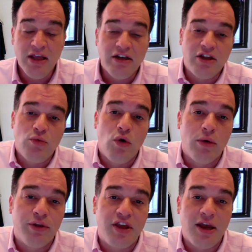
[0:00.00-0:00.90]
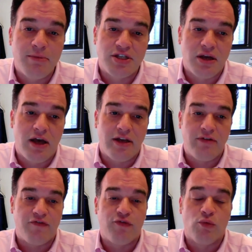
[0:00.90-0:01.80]
Now, the war with Amazon
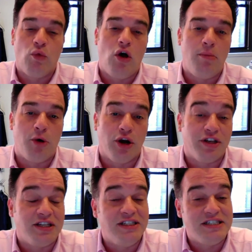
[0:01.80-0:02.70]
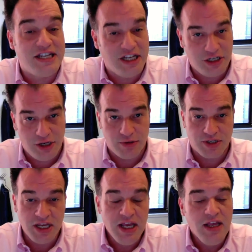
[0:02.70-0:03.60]
for Walmart
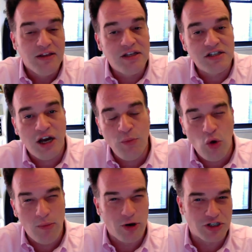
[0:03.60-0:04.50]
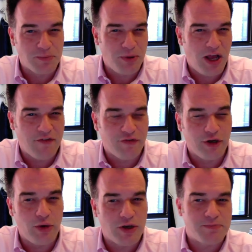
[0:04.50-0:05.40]
continues. This time, Walmart's applied for a
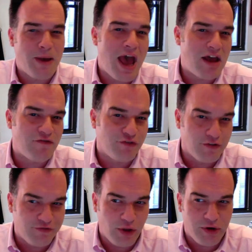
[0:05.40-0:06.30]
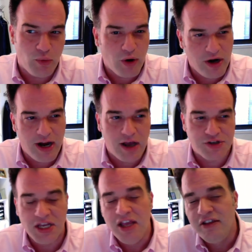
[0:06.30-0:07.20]
U.S. patent for a floating
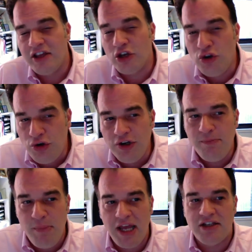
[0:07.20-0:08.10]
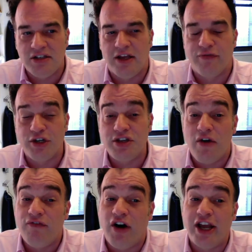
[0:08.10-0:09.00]
warehouse that could make deliveries
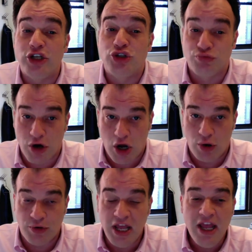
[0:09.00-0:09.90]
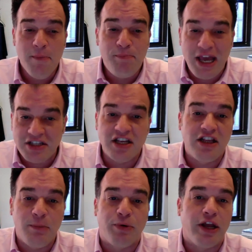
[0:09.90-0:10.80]
via drone,
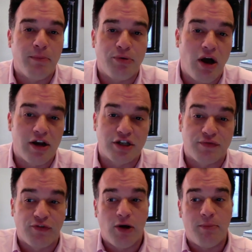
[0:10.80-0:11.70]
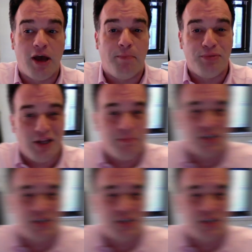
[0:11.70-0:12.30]
basically bringing products from a blimp